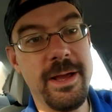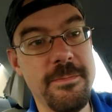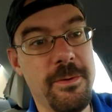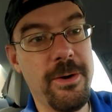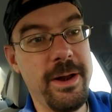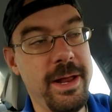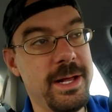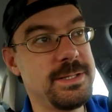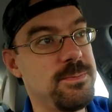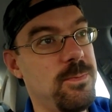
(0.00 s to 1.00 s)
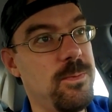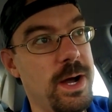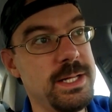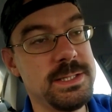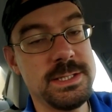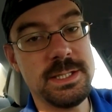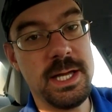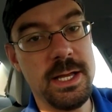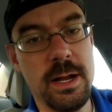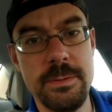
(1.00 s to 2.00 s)
Good morning. It's
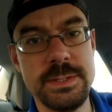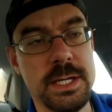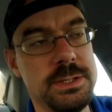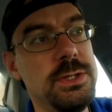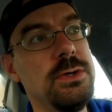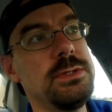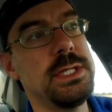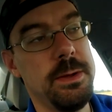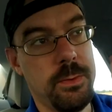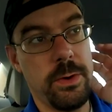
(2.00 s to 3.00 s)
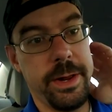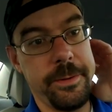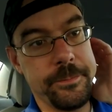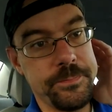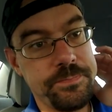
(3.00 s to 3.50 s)
Wednesday, I'm sorry, Tuesday morning,